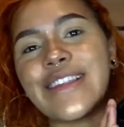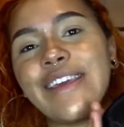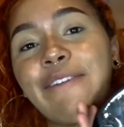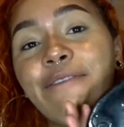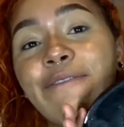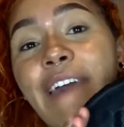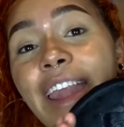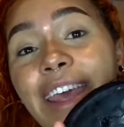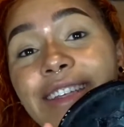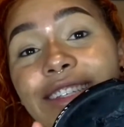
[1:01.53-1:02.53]
the
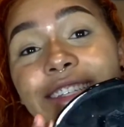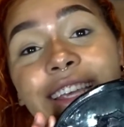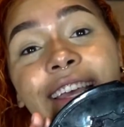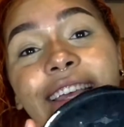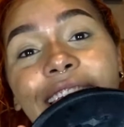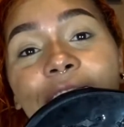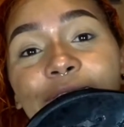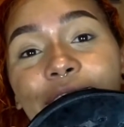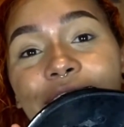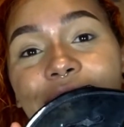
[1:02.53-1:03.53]
Fetish
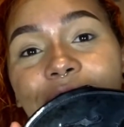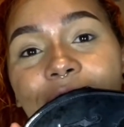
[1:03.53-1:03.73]
Kat Von D